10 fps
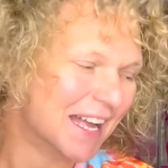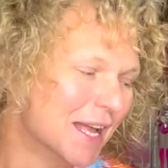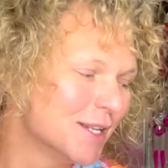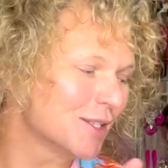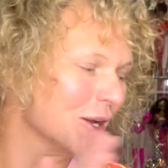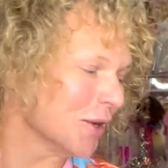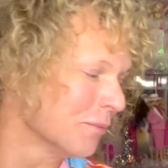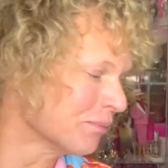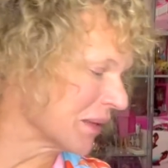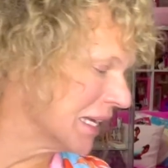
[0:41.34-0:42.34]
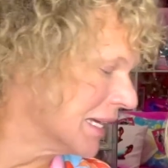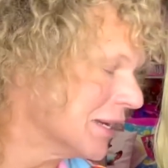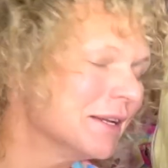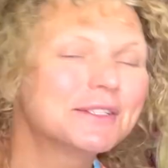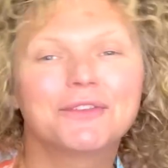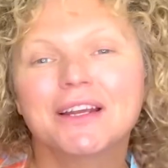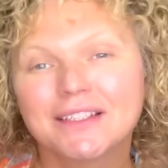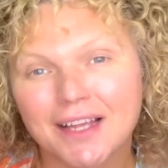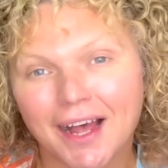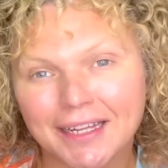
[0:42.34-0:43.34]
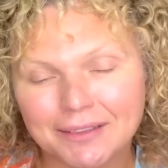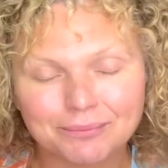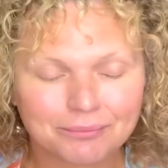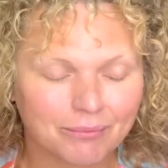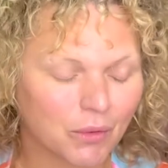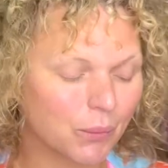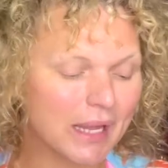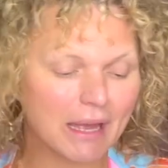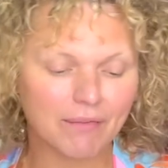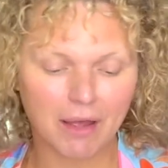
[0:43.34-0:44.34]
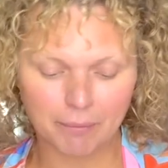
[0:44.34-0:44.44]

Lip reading: So it's very exciting. We have